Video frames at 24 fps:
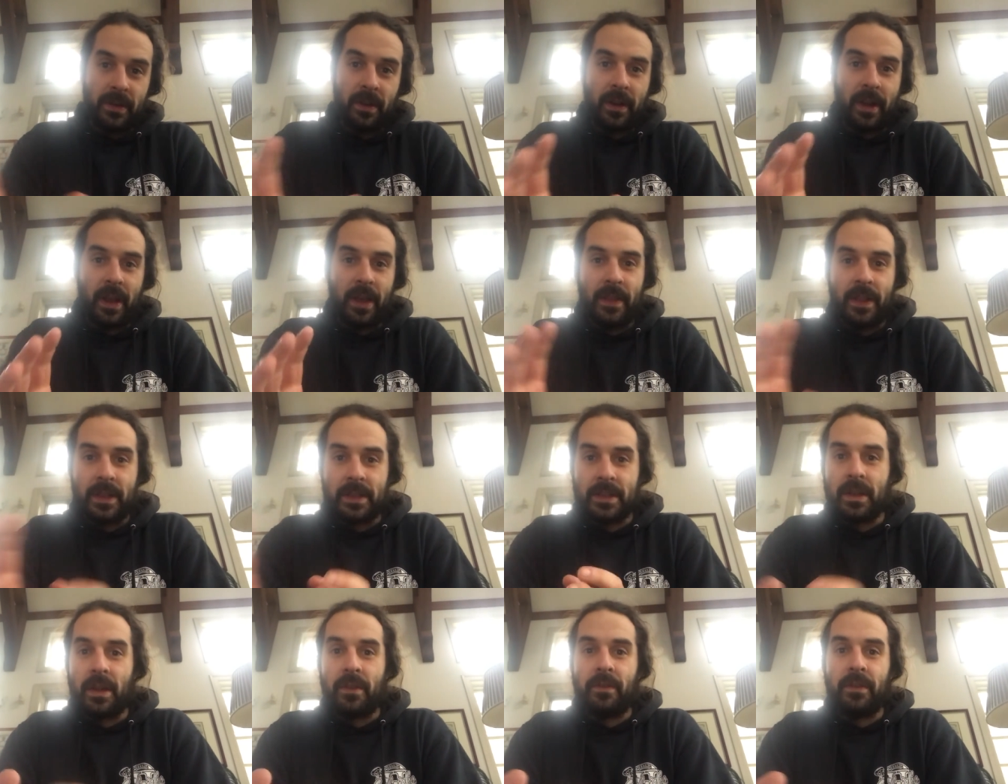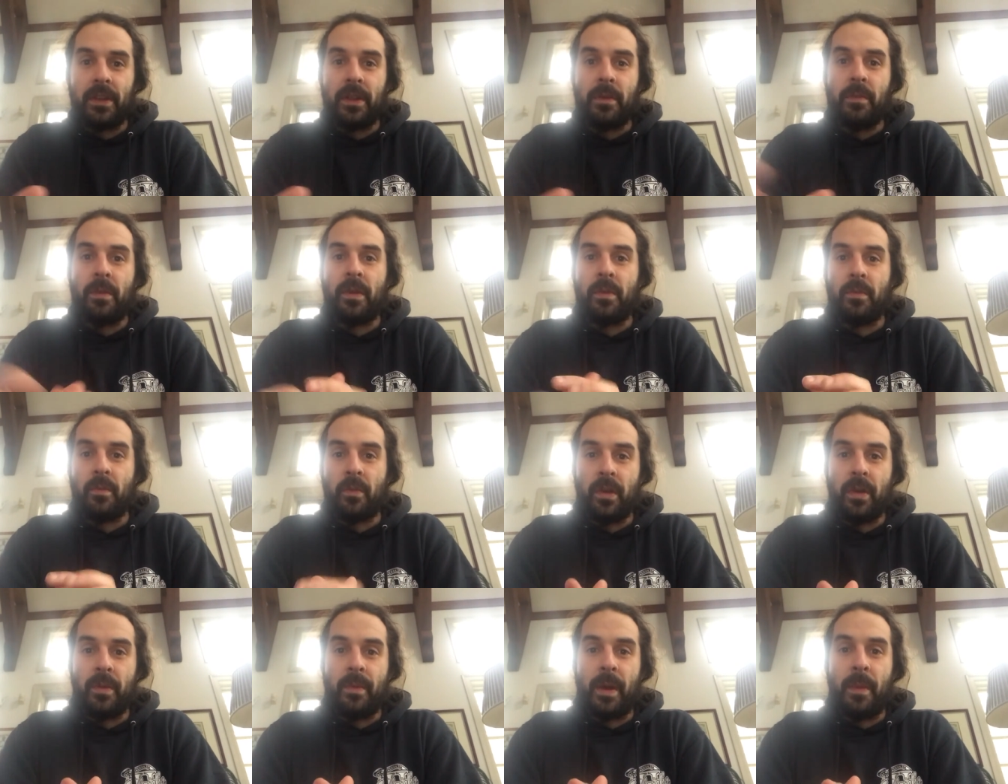Okay, that's not really what
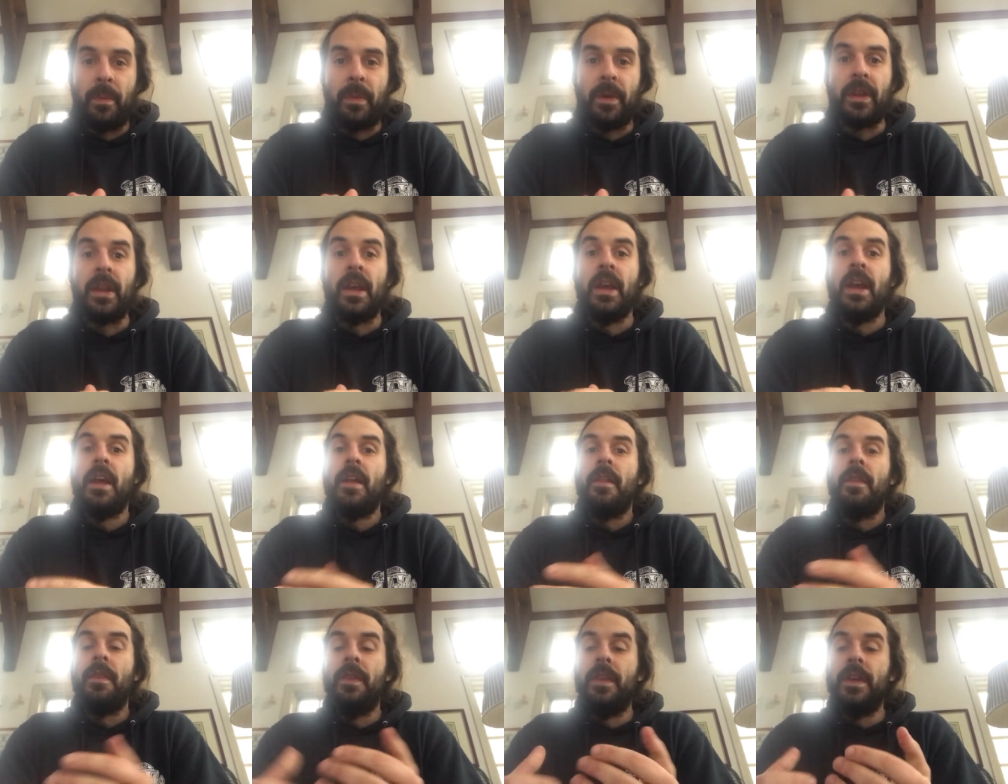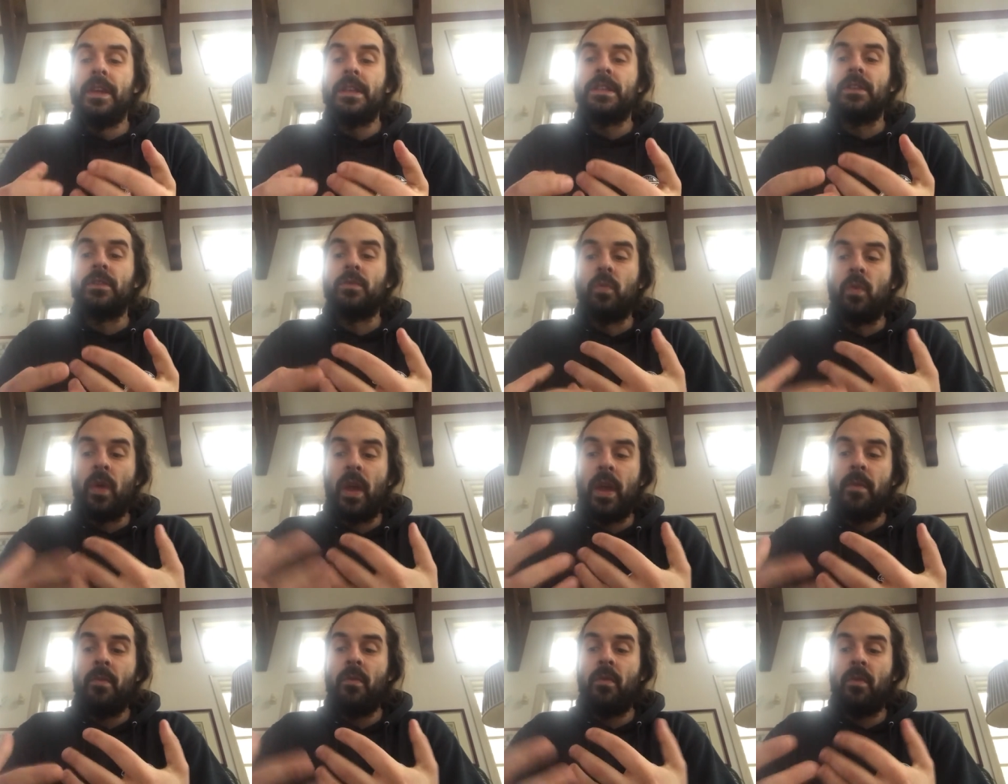I'm worried about. But this is
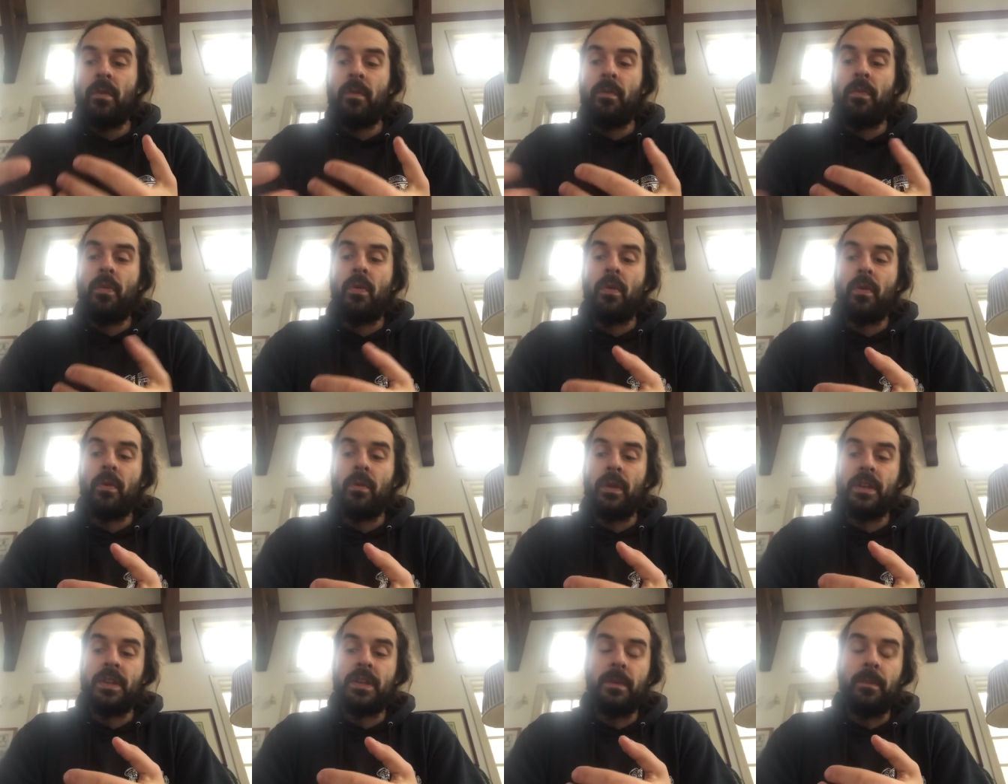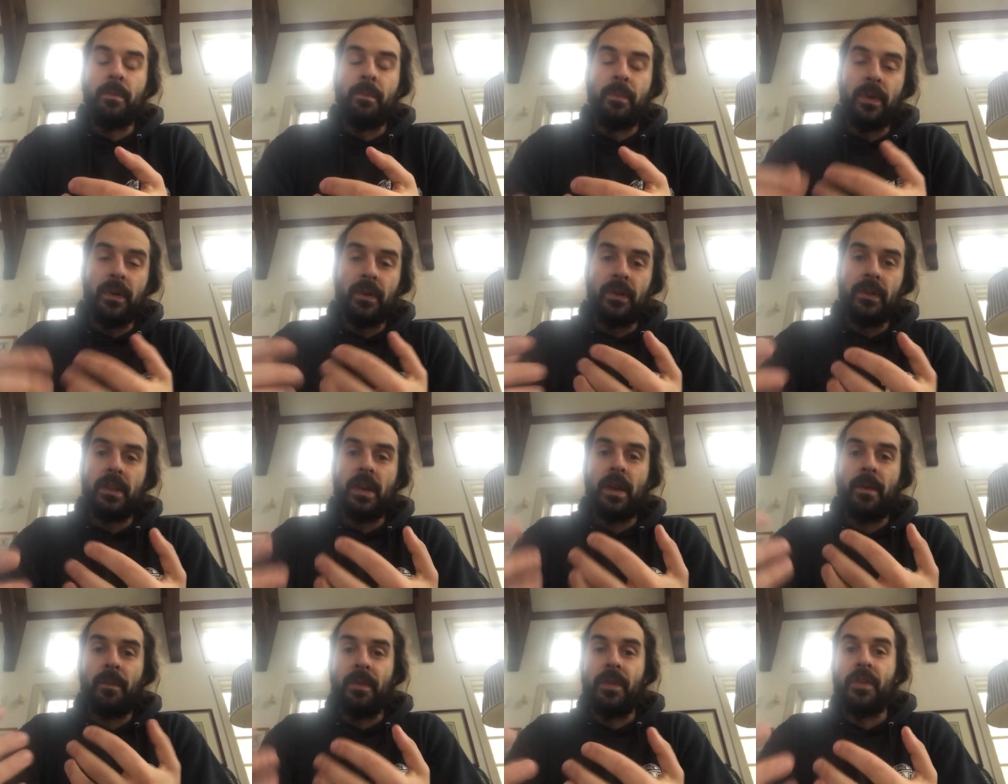way more important to
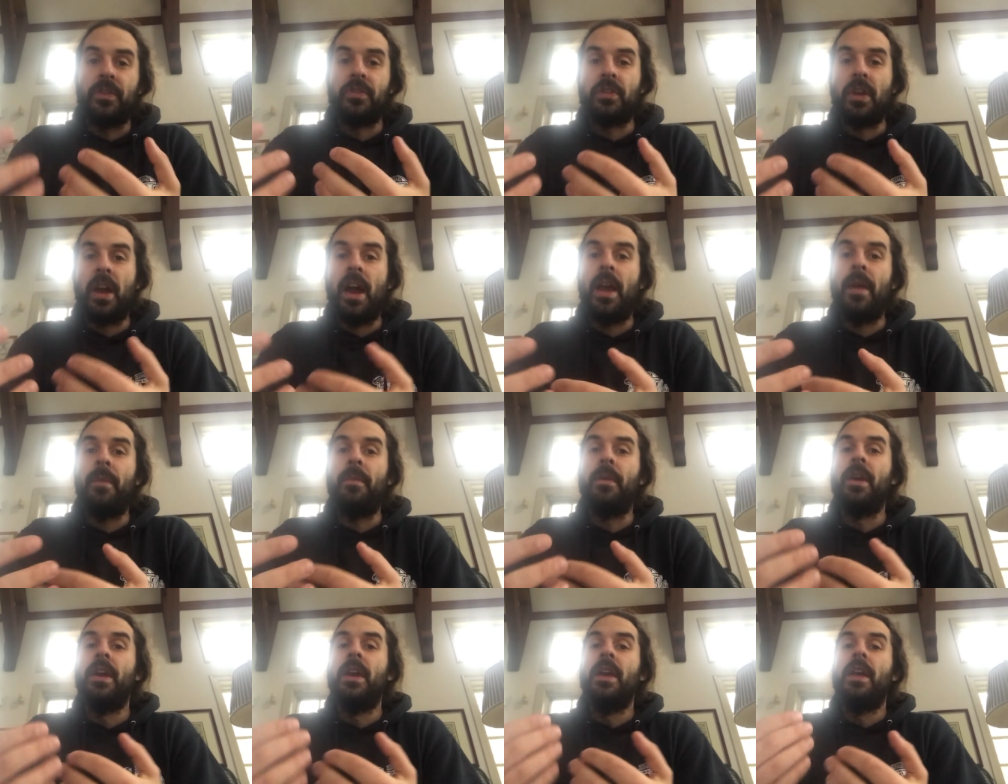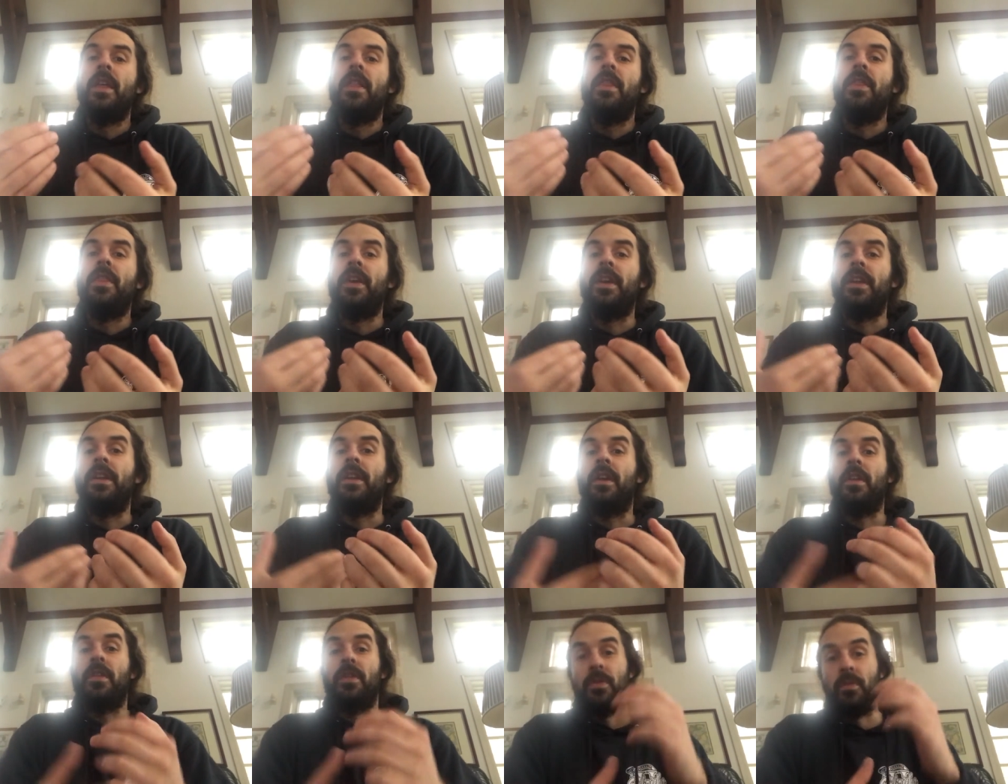build up the tribe
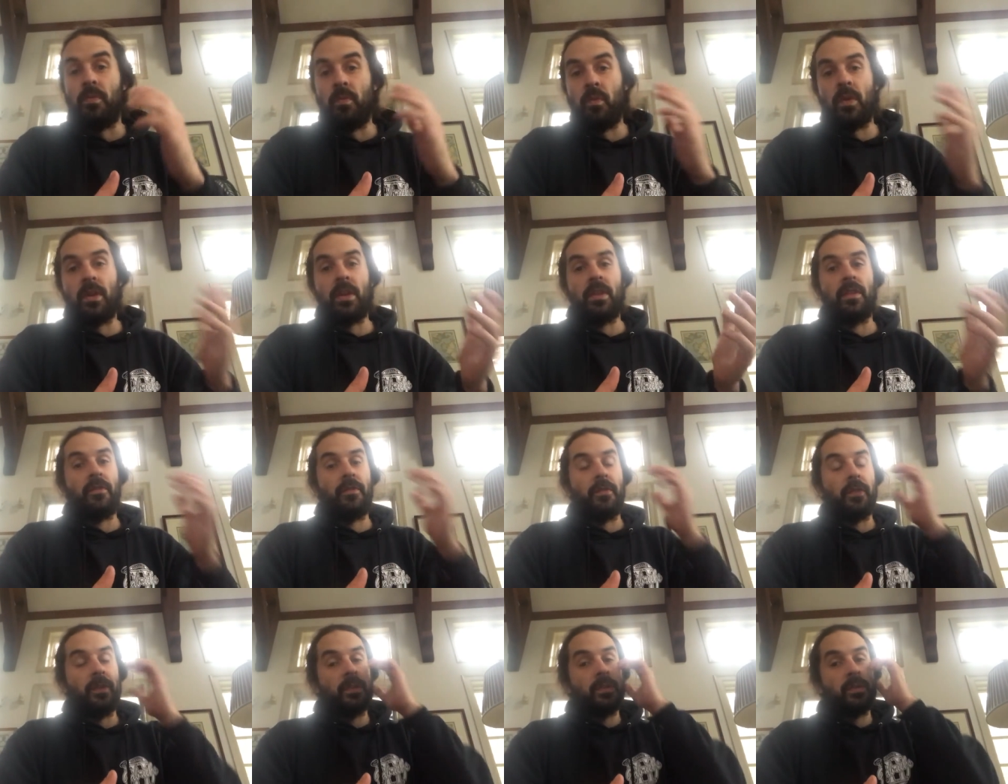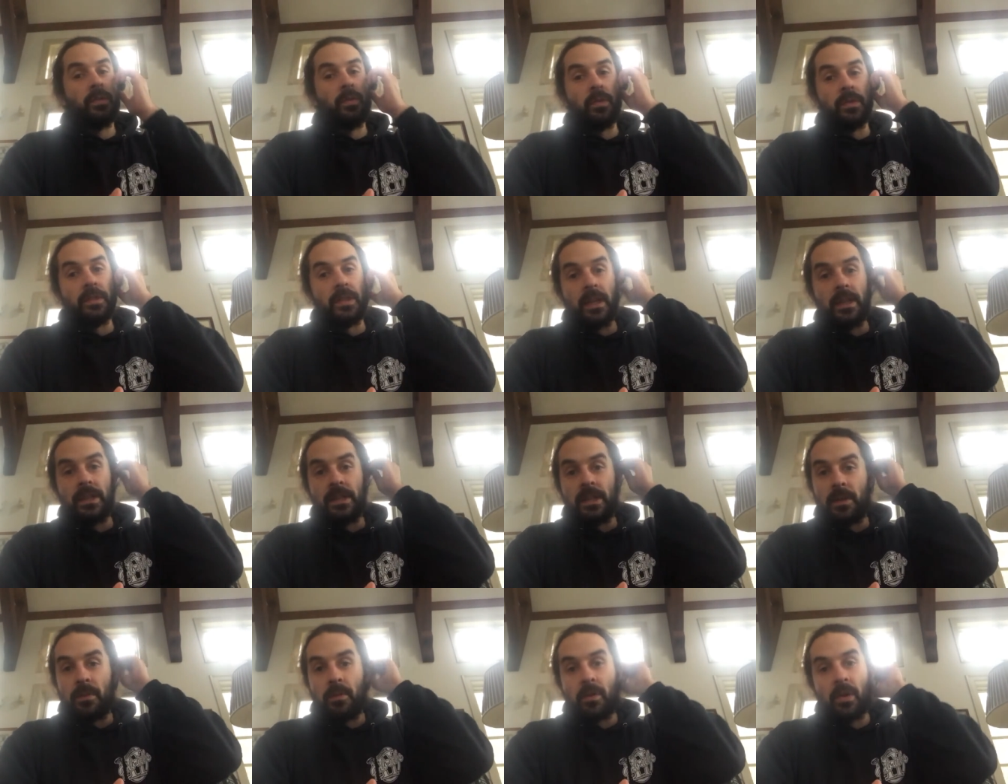than one of the first tours that
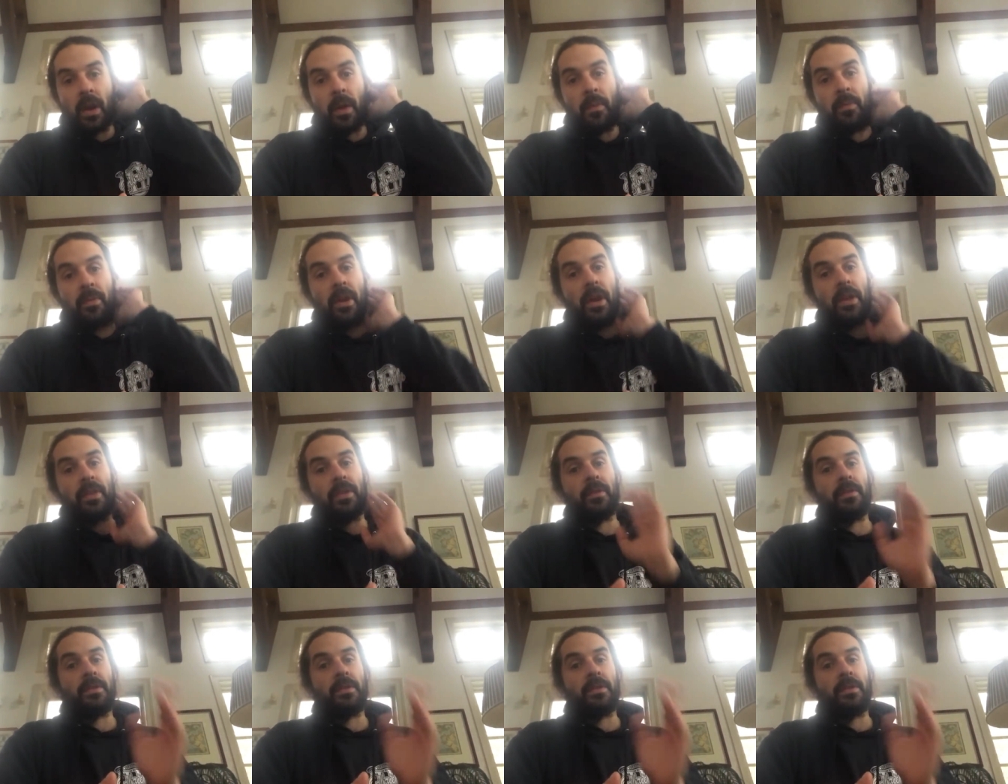I did where I brought